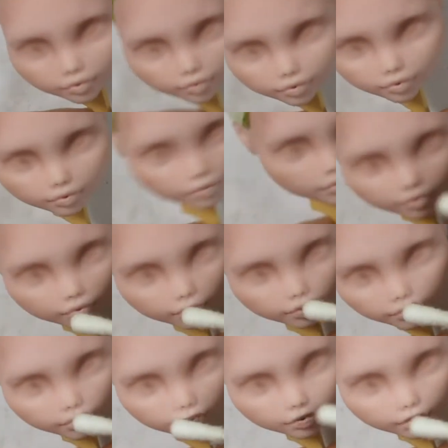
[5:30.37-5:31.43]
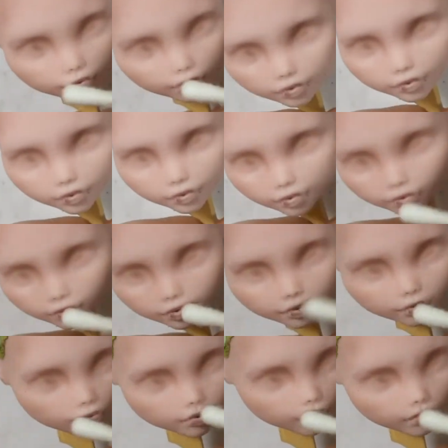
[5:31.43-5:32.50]
only thing I had
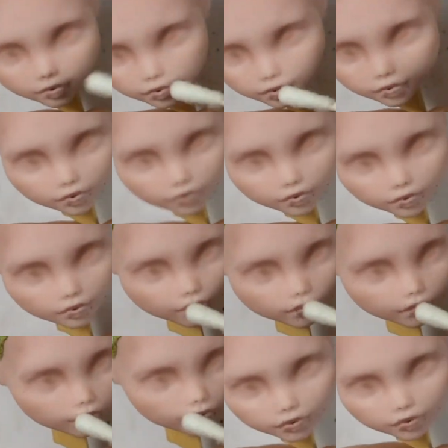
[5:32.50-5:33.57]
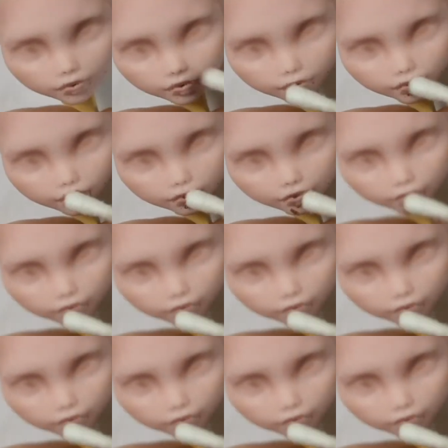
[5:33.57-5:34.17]
eyeliner wise